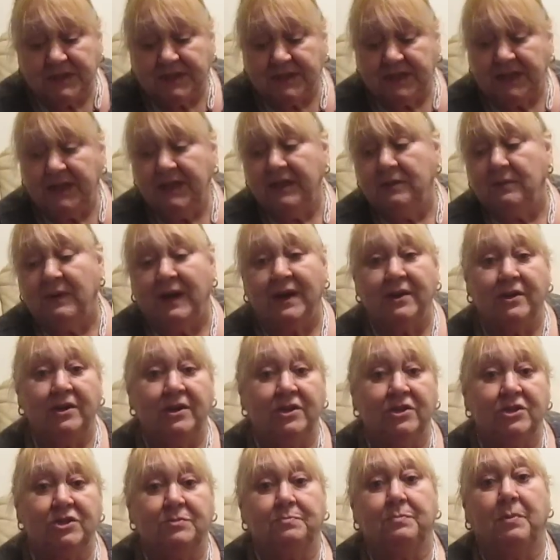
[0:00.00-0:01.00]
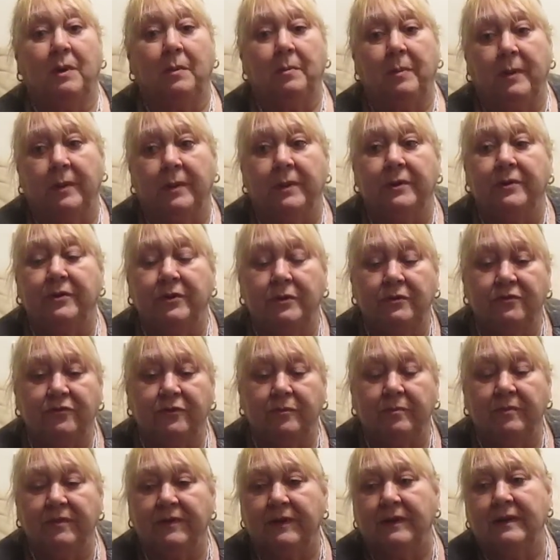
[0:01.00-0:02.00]
see you, why don't you just pop on and do
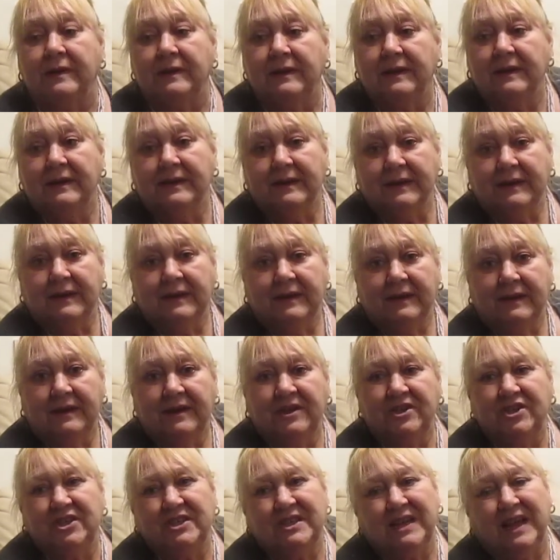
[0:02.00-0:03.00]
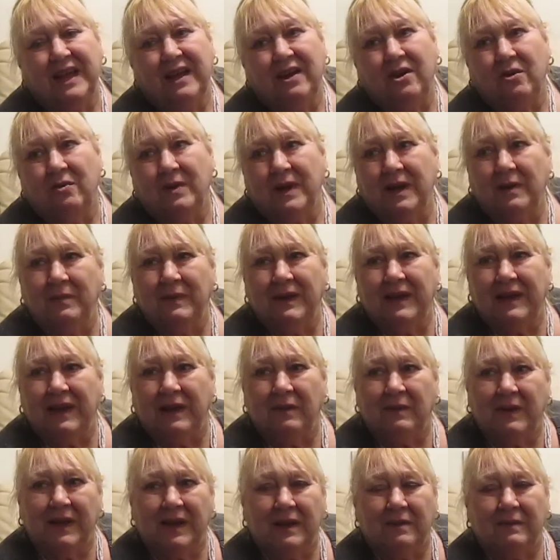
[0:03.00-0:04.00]
something? And she's like, oh, well, I
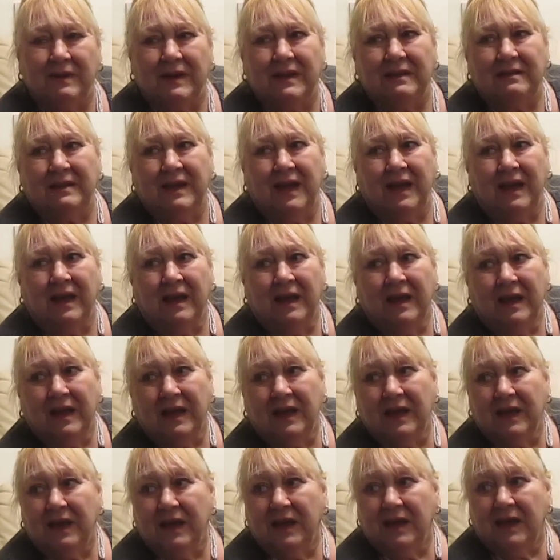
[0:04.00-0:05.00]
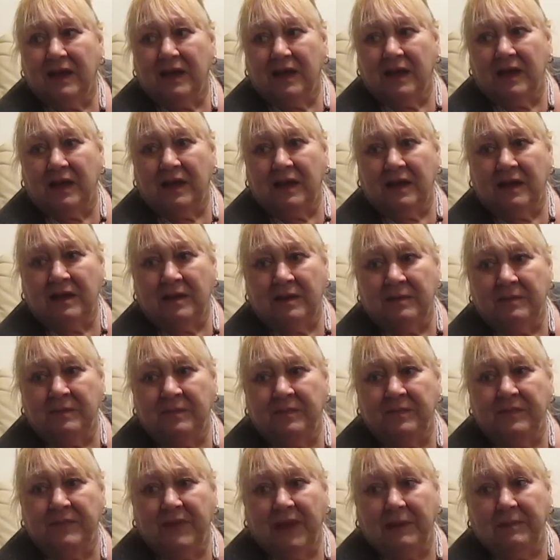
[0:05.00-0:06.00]
will, yeah.
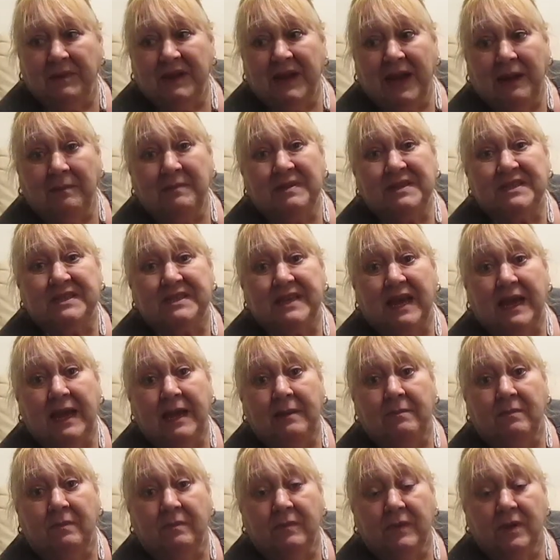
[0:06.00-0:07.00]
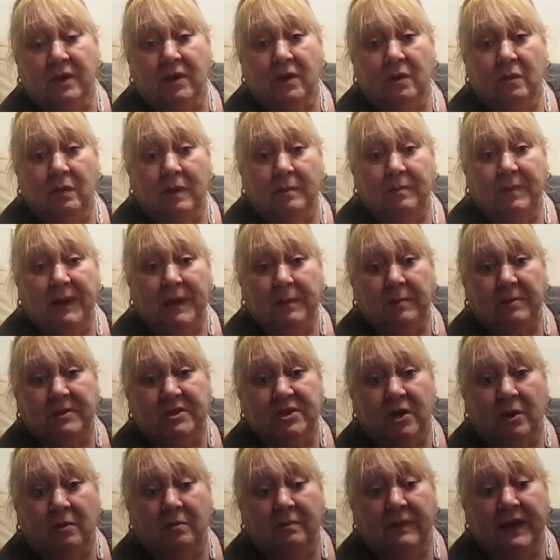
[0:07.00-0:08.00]
I mean, I'm the same. When people
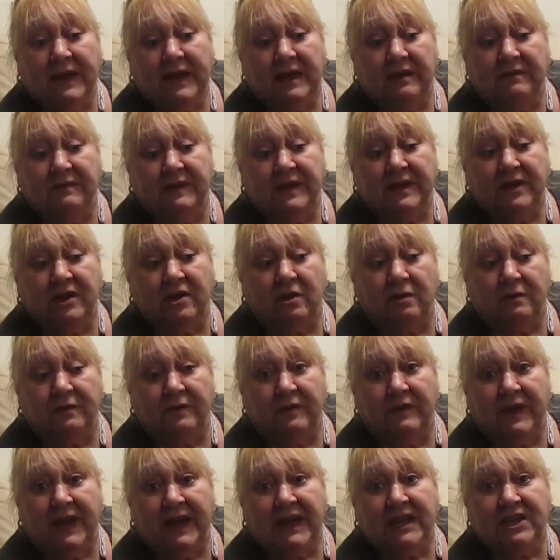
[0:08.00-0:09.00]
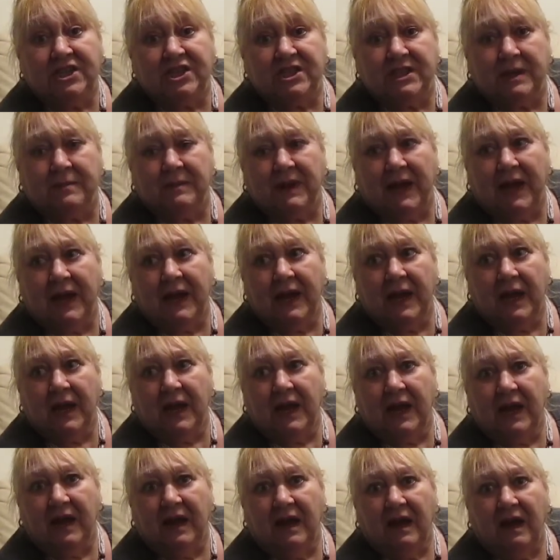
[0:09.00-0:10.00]
don't make a video for ages, I'm like,
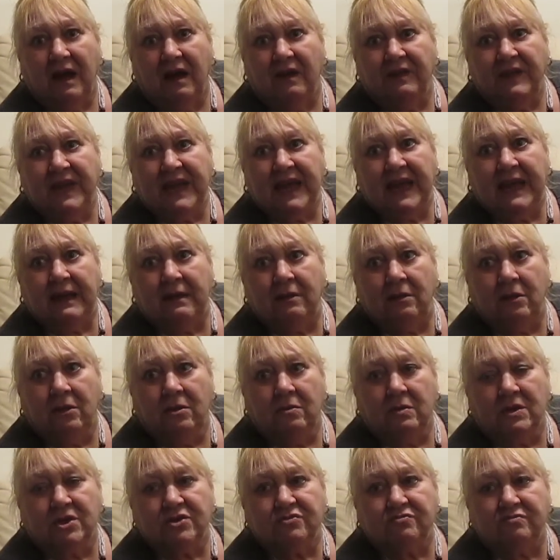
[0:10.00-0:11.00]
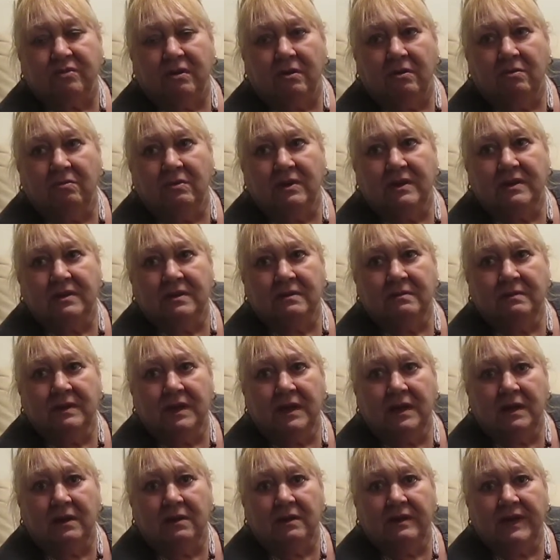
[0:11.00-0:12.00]
are they ill? What's wrong with them?
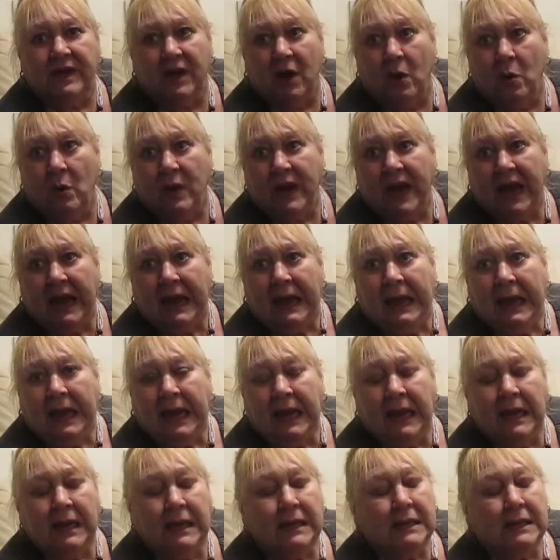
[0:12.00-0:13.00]
You know, are they okay?